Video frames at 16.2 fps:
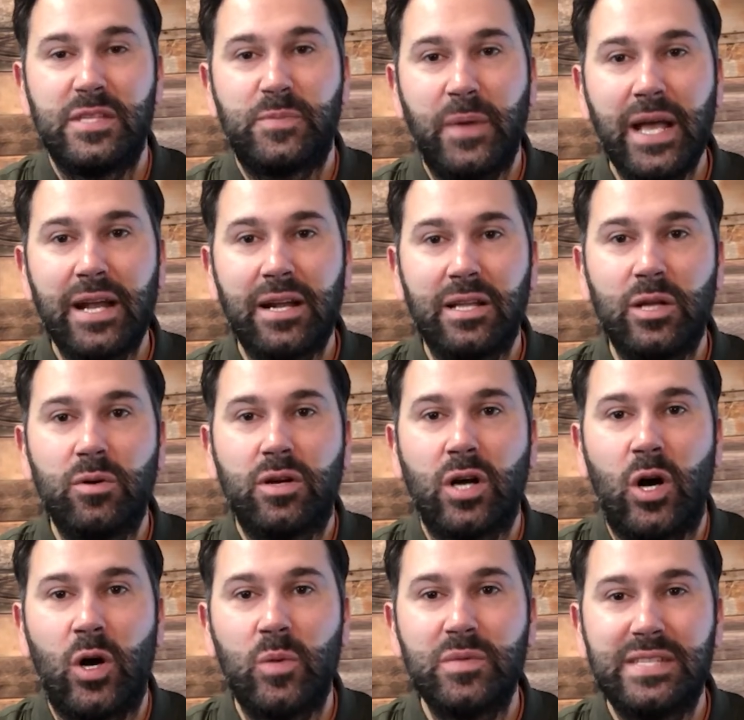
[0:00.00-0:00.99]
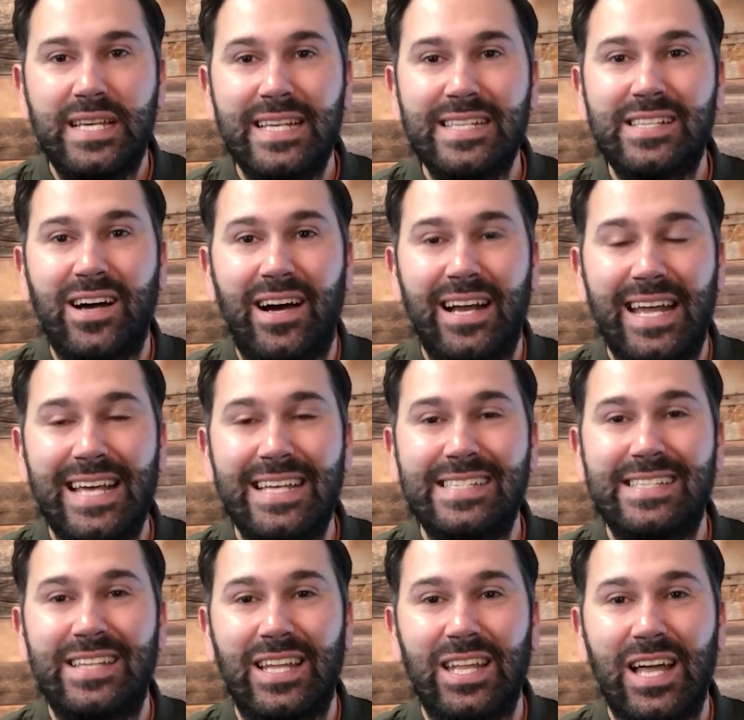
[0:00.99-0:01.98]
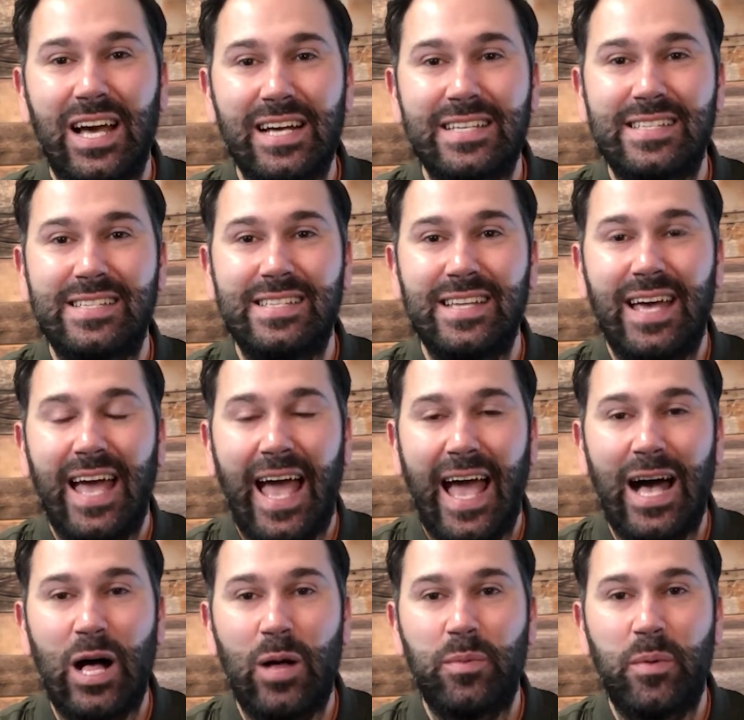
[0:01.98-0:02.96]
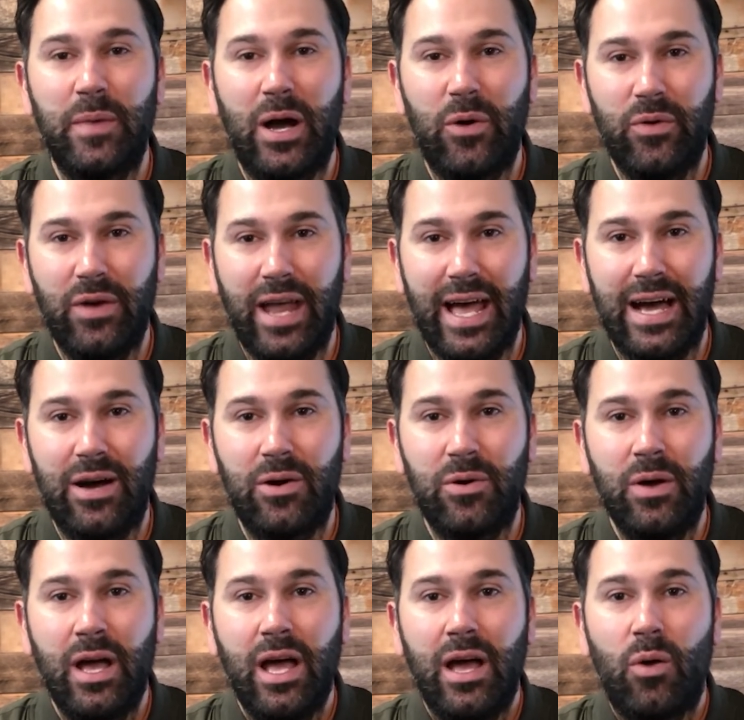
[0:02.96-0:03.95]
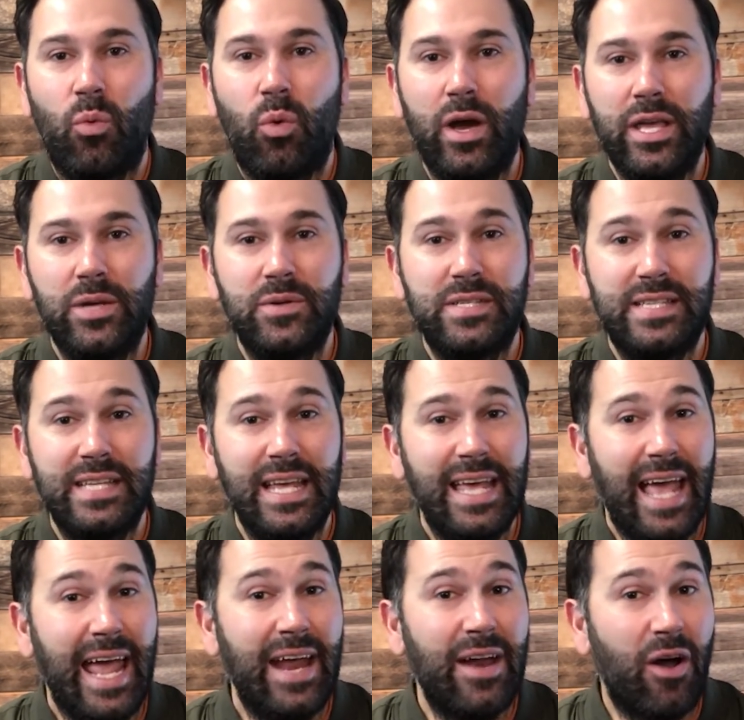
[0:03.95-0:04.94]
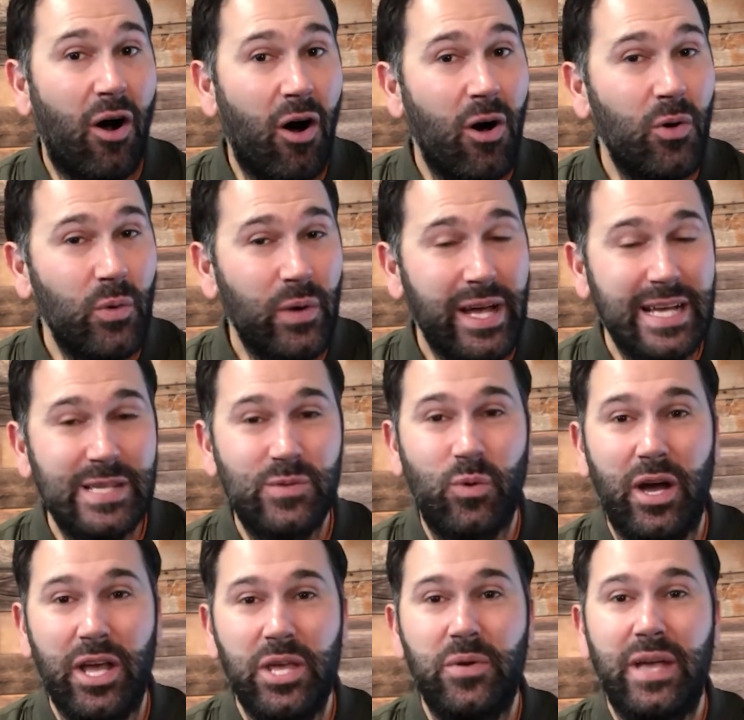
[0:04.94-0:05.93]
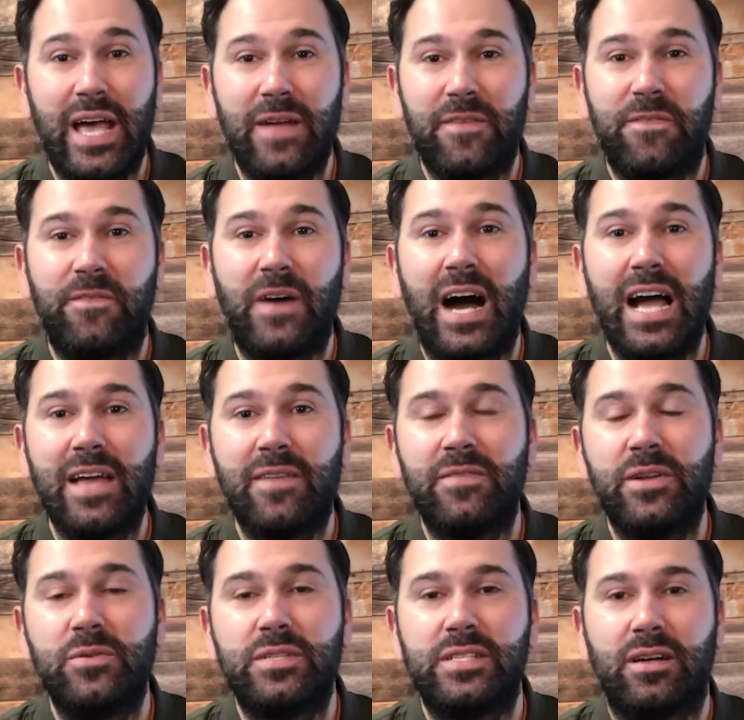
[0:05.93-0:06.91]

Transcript: And speaking of Luke Combs, he's got his deluxe album out now. What You See Ain't Always What You Get. Five new